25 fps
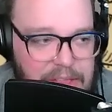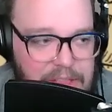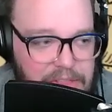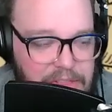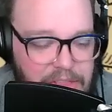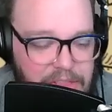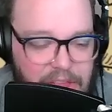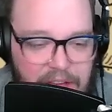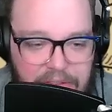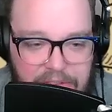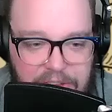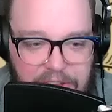They
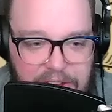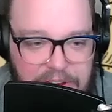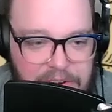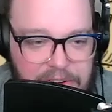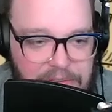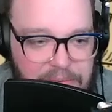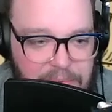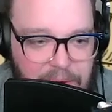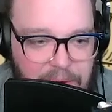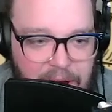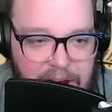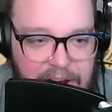love it,
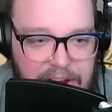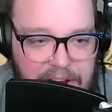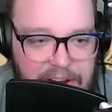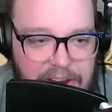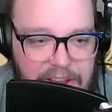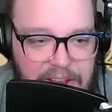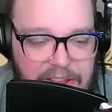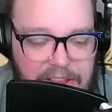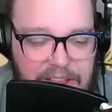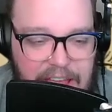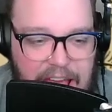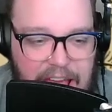right?
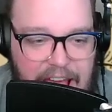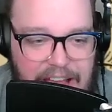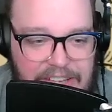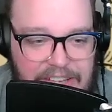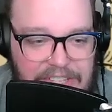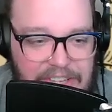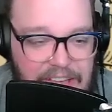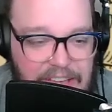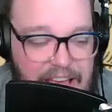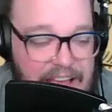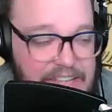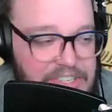
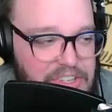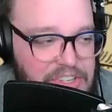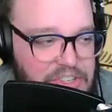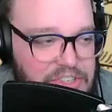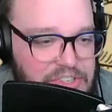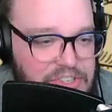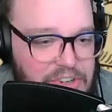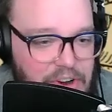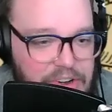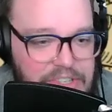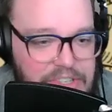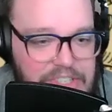As it
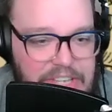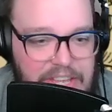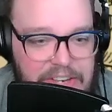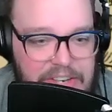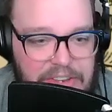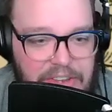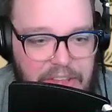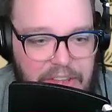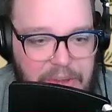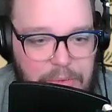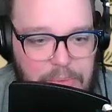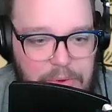starts
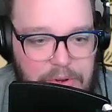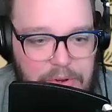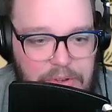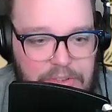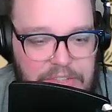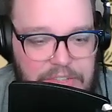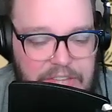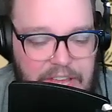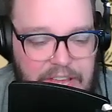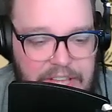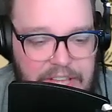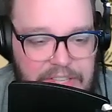getting like
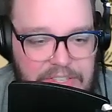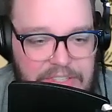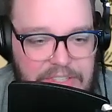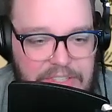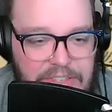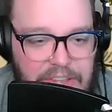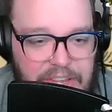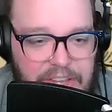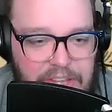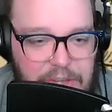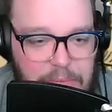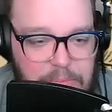real
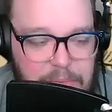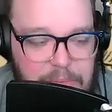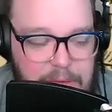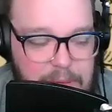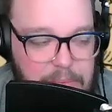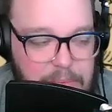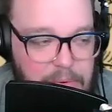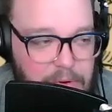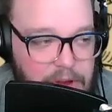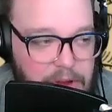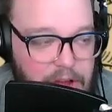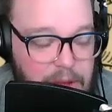tense, like
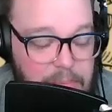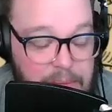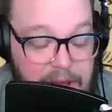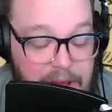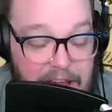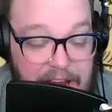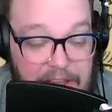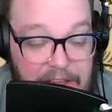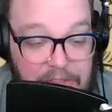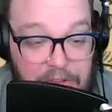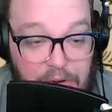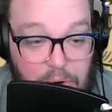people come
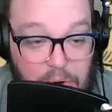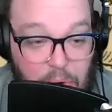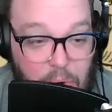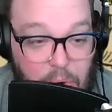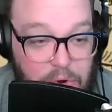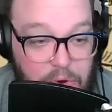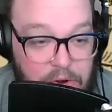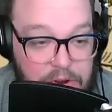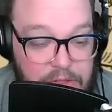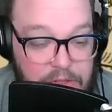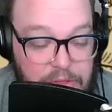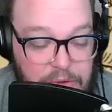back and they're
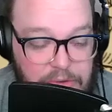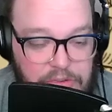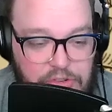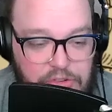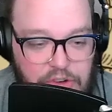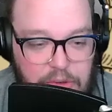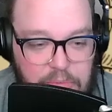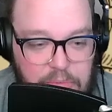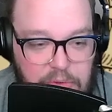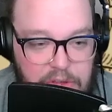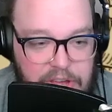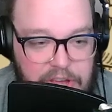ordering those
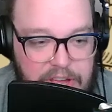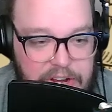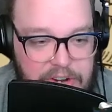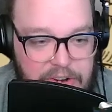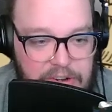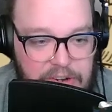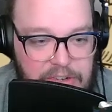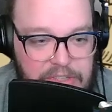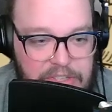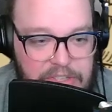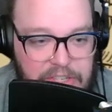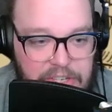triple
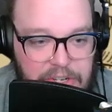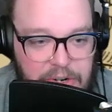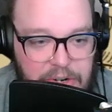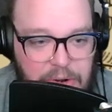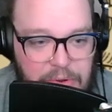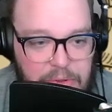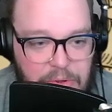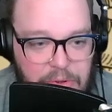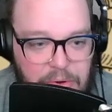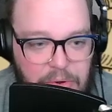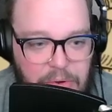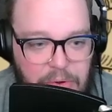headers, the
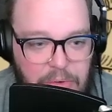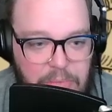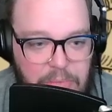whole